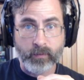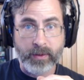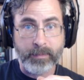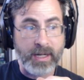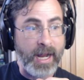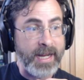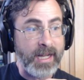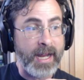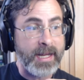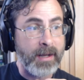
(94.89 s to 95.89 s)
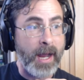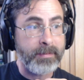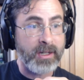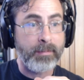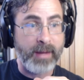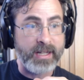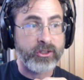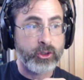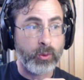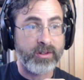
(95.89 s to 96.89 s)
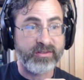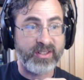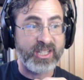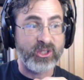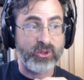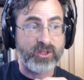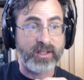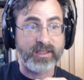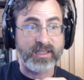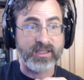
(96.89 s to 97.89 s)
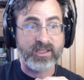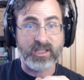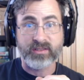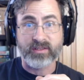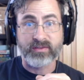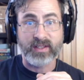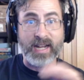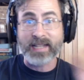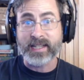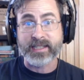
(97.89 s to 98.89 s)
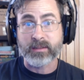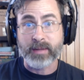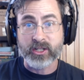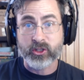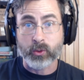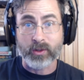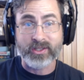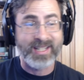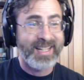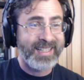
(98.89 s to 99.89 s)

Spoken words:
But I'm going to make short videos on these just for fun. I like to make shorts.